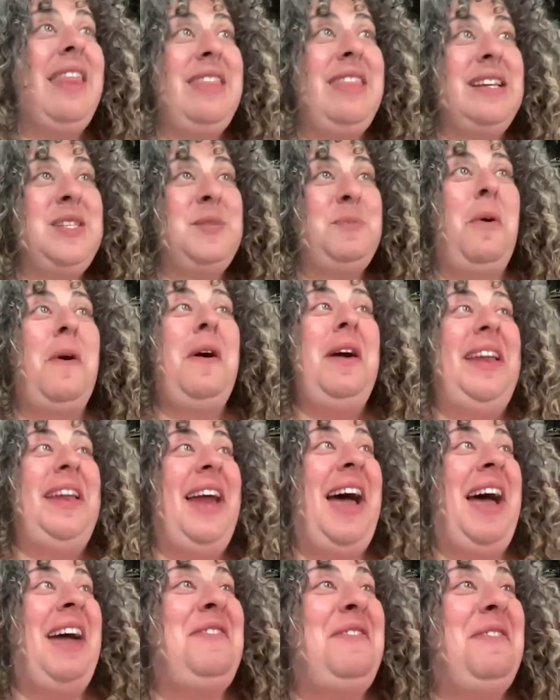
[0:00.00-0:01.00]
this point,
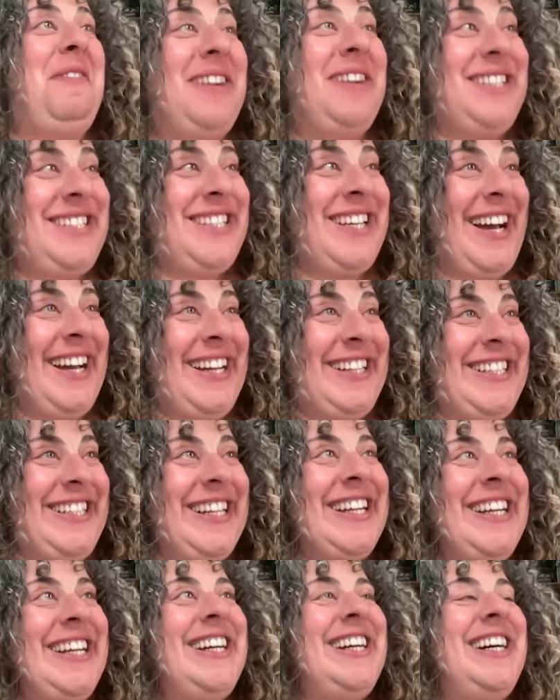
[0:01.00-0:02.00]
I've worked on
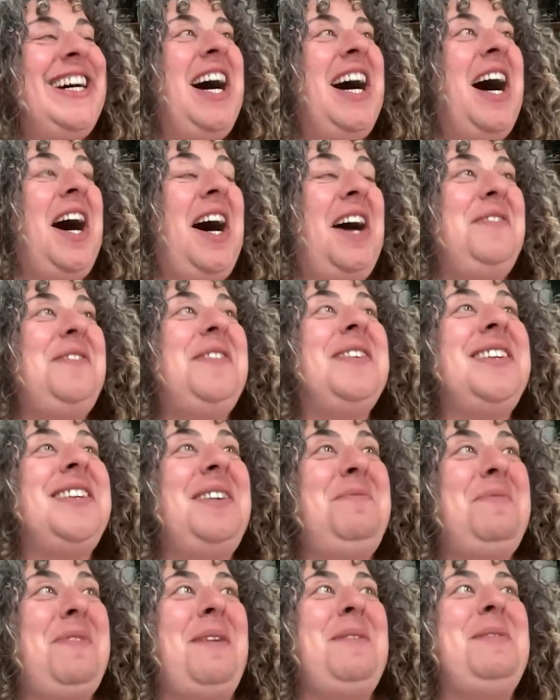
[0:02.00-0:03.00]

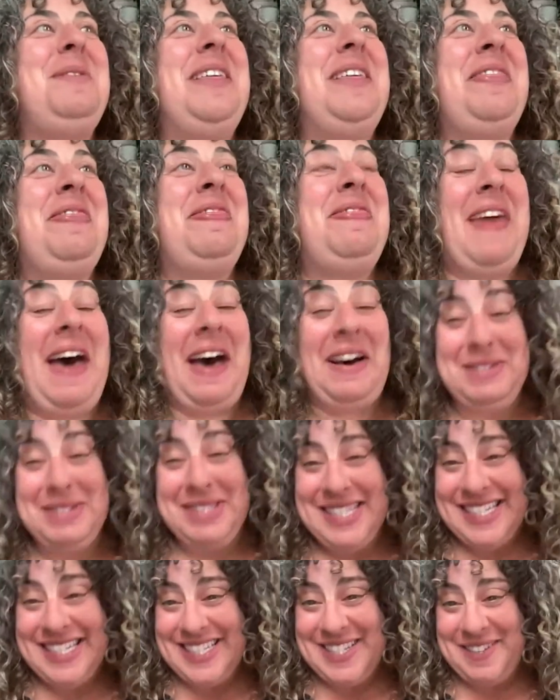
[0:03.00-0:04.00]
probably
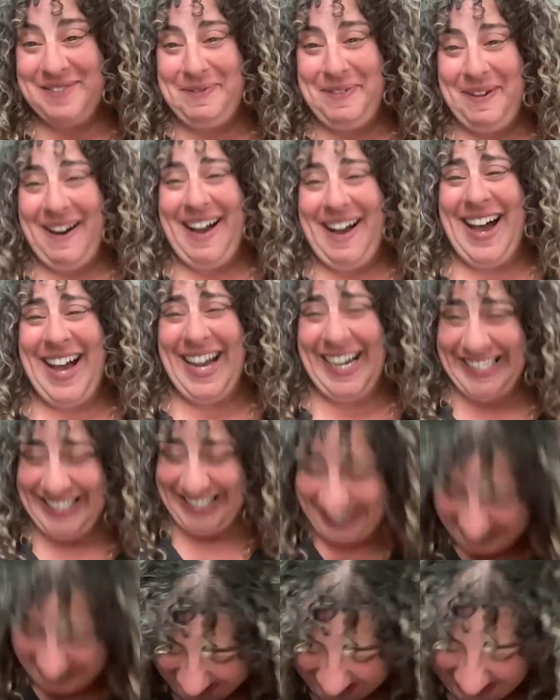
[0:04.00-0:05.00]
thousands of
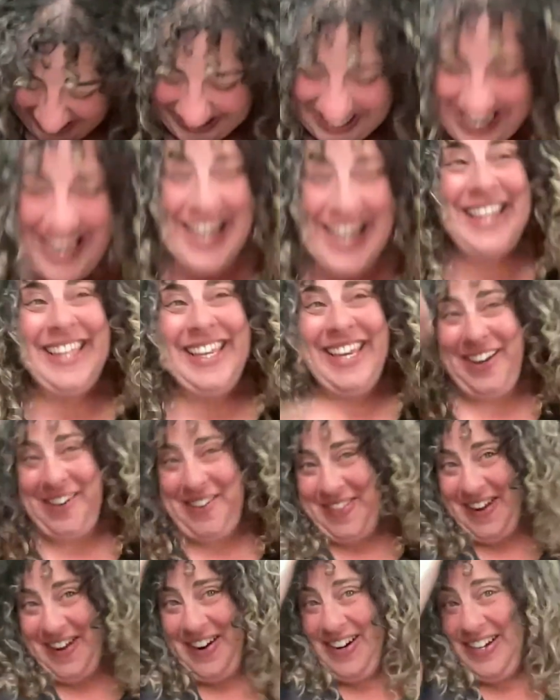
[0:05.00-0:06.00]
projects.
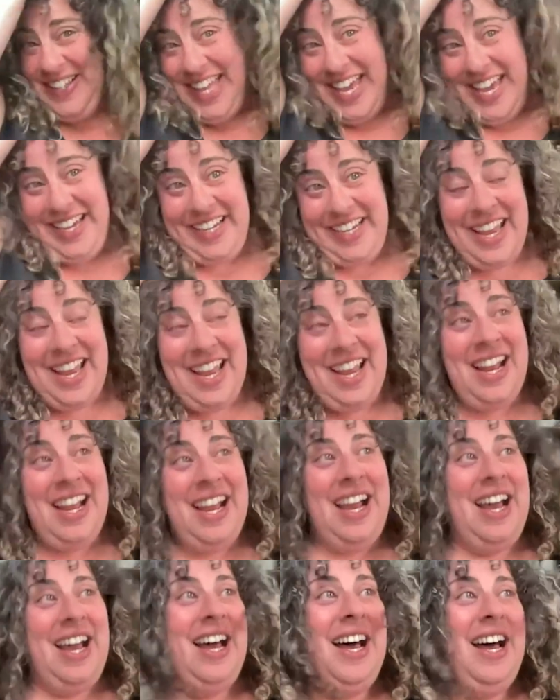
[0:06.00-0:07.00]
There are like
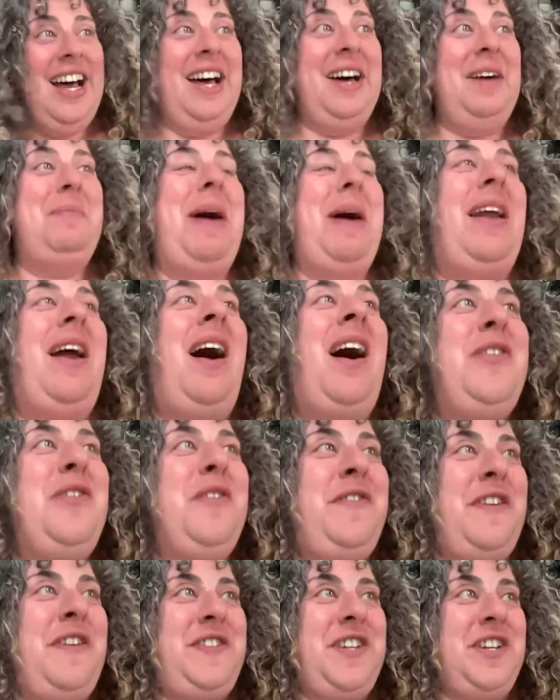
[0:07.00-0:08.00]
about
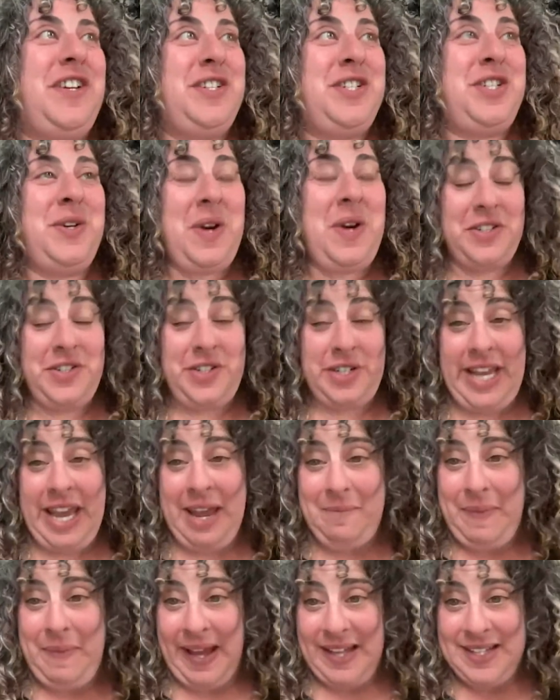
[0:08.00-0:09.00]
150 or 200
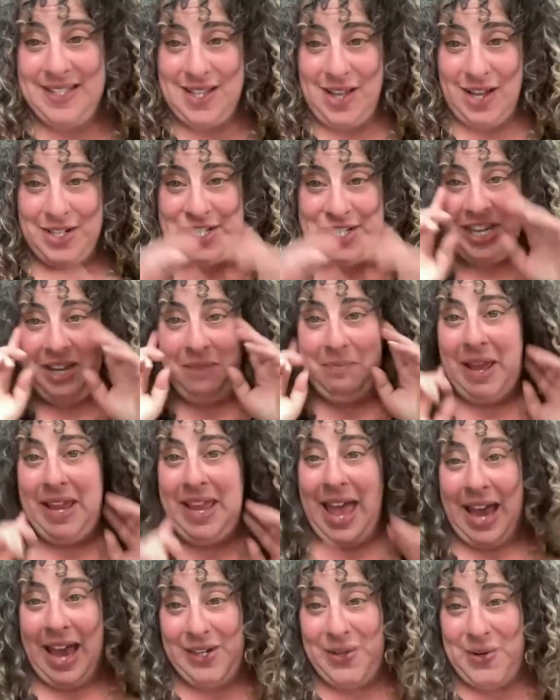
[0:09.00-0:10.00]
campaigns launching in my
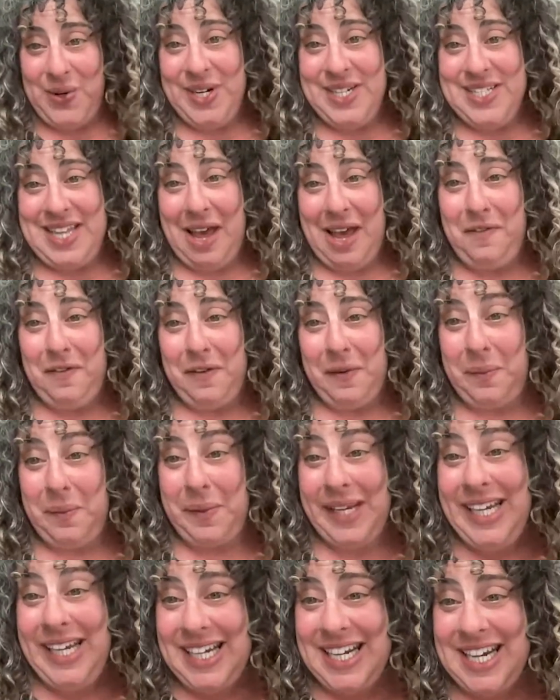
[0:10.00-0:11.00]
categories every
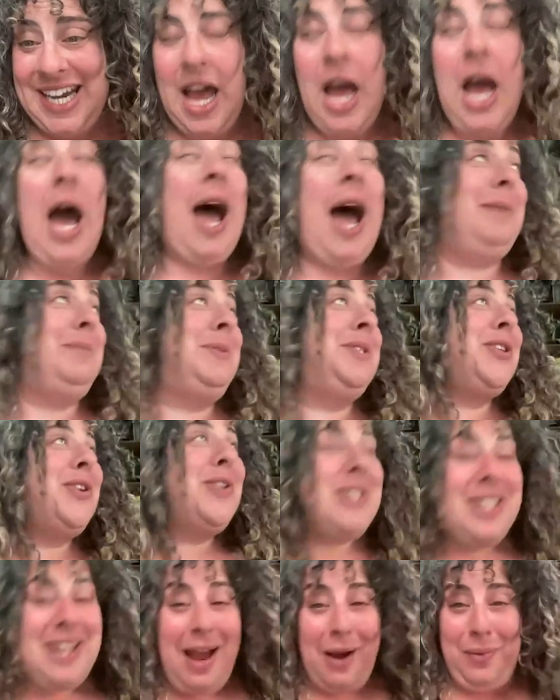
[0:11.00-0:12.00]
week. I'm
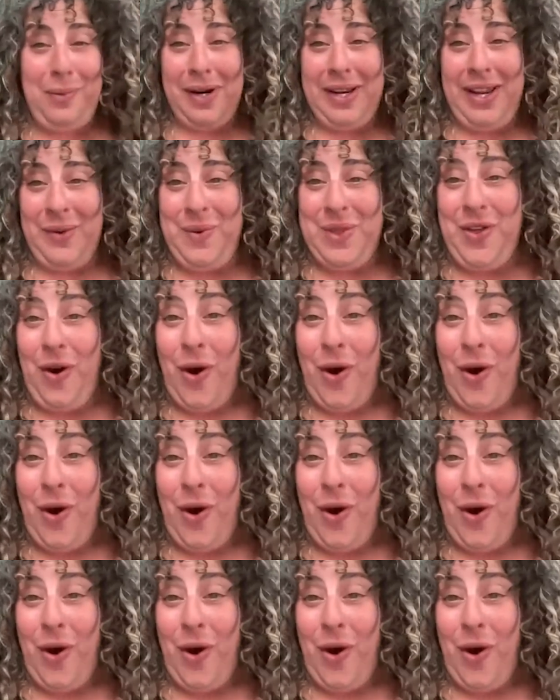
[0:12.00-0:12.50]
certainly not working with